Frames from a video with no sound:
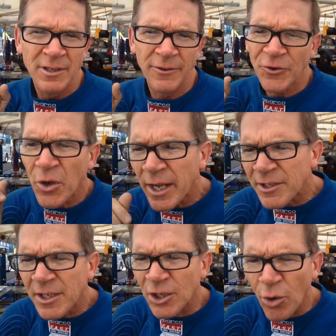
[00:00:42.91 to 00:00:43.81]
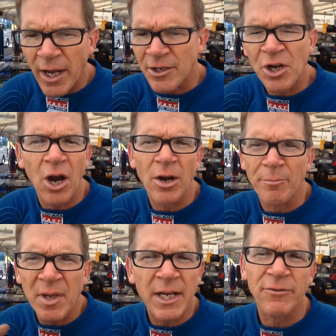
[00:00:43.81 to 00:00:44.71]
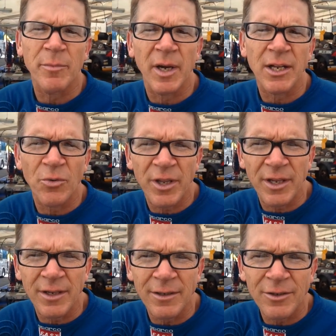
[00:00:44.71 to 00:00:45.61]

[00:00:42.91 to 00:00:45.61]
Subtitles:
If you go out and get a great car and beat everybody with it,